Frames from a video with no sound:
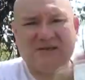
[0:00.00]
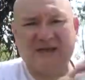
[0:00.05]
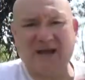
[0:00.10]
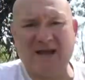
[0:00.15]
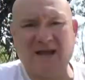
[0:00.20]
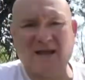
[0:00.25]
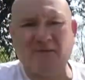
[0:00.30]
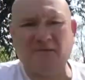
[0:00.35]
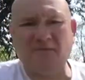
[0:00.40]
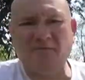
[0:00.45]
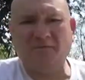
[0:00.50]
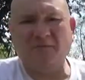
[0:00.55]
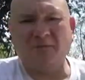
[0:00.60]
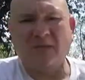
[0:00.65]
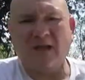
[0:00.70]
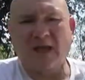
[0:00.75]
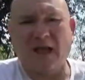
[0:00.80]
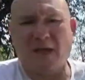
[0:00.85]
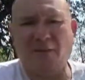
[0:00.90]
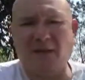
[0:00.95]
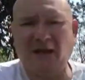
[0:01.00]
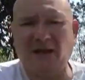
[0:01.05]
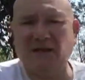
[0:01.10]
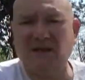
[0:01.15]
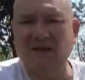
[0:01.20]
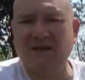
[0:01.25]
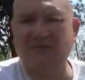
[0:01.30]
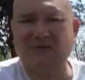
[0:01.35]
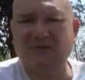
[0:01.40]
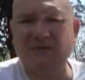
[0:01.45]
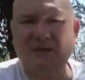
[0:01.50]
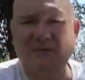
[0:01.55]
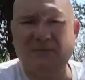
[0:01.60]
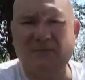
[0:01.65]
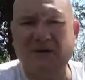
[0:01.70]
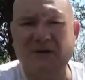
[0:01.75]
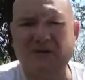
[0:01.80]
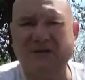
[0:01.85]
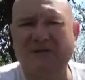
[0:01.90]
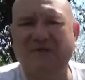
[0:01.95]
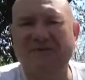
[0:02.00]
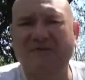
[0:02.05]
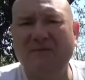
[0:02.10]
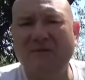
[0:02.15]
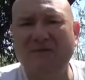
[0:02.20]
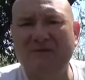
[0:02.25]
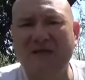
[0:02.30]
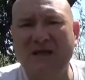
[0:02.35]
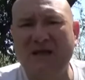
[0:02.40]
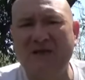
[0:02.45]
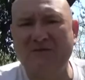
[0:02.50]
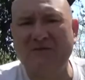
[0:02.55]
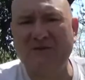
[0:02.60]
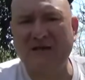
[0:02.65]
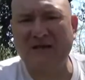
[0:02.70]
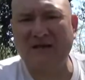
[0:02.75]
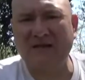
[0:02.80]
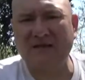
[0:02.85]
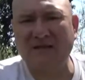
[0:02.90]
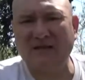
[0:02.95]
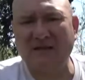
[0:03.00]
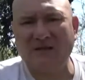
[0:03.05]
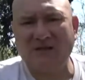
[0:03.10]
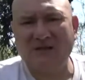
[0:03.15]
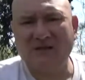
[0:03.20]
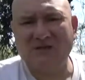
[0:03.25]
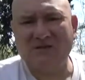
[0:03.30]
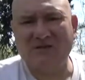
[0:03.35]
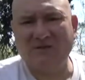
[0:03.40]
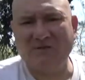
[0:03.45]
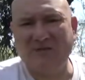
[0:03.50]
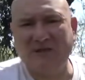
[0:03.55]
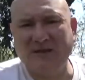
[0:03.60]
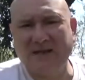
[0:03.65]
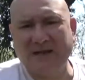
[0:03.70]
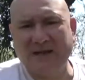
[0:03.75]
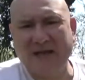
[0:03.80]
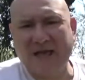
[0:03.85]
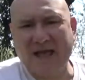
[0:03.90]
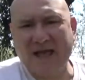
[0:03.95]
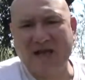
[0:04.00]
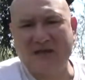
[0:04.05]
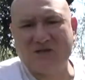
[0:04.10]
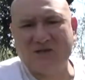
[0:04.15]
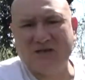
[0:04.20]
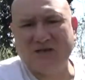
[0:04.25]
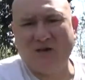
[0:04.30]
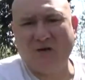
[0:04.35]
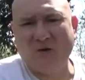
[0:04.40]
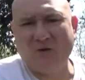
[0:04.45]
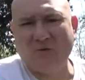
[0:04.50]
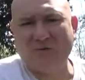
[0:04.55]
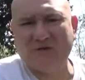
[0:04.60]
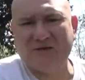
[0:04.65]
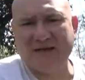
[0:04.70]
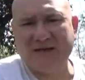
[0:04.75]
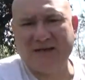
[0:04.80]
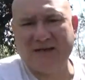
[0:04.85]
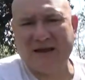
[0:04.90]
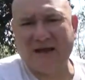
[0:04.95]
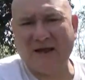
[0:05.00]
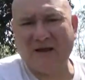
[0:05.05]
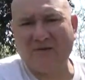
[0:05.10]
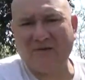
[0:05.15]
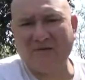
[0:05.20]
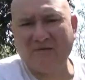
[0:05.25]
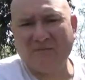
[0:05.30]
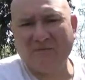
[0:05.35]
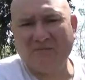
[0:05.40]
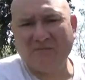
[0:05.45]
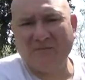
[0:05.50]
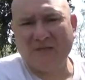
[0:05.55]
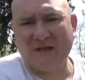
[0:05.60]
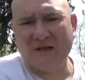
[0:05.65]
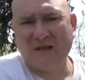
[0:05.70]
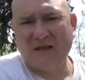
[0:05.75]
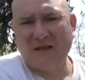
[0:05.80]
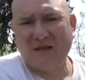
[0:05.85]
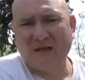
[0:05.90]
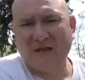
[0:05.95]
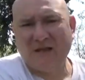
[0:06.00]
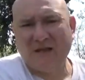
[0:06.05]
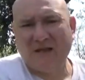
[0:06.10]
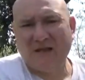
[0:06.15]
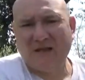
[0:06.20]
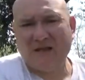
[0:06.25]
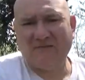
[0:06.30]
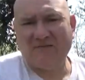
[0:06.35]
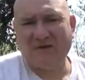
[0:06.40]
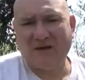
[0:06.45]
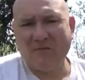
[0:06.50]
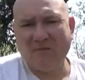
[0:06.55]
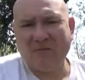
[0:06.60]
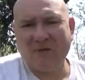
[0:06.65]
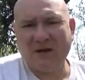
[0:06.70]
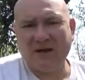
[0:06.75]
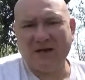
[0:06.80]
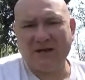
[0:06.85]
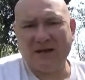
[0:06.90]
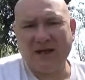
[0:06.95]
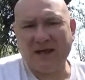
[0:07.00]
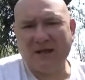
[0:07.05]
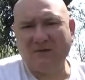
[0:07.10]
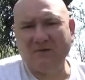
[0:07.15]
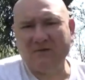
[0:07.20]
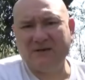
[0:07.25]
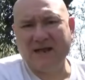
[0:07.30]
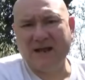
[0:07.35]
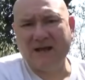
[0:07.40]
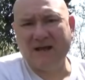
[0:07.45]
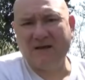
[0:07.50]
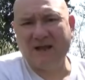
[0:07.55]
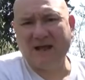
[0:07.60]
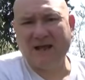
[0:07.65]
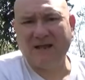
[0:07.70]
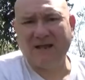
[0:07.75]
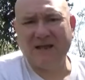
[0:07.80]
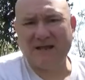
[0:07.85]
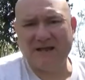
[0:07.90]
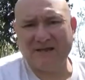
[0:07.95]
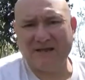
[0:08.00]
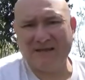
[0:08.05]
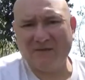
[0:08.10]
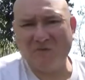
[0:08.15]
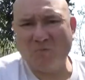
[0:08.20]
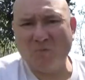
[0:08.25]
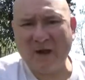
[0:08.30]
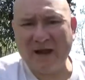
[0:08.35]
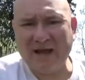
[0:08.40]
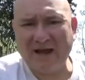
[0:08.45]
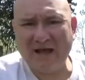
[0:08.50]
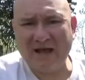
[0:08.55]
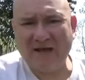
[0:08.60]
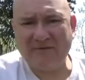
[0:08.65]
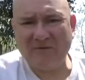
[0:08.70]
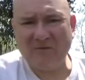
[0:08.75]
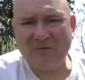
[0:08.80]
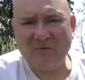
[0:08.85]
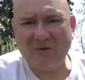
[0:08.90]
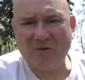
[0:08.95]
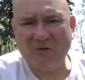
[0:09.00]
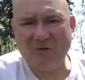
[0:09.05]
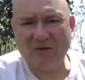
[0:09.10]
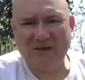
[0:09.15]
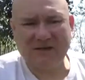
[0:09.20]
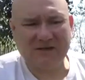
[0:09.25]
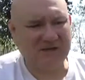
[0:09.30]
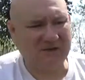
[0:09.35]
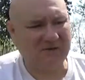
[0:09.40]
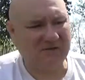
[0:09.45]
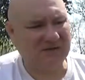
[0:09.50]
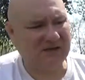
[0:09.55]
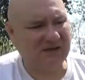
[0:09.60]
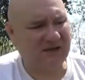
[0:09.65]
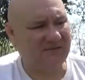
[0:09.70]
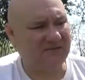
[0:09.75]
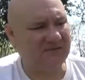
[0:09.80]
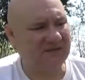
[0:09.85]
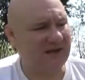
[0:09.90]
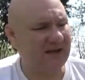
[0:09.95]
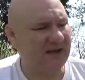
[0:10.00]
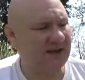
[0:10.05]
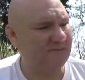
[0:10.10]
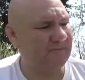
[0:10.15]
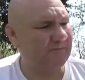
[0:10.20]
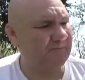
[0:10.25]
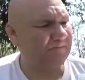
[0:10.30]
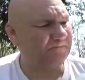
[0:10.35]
down. I made a little lip here that folds underneath so that it actually holds it down. If I want it held down, the weight of it will hold its own self down.